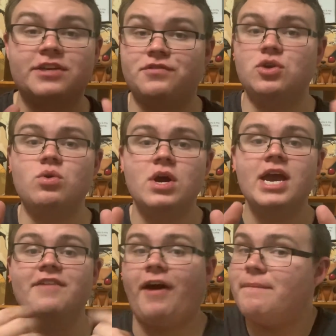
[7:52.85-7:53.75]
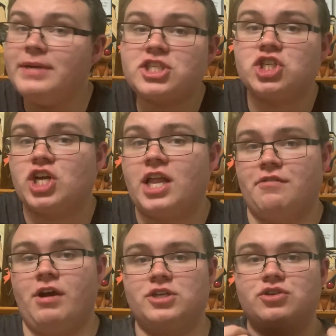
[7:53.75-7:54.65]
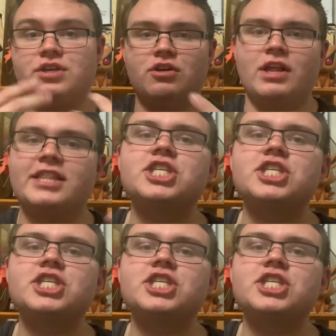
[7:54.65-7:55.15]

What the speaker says: if I missed a Jolly Roger that you're like,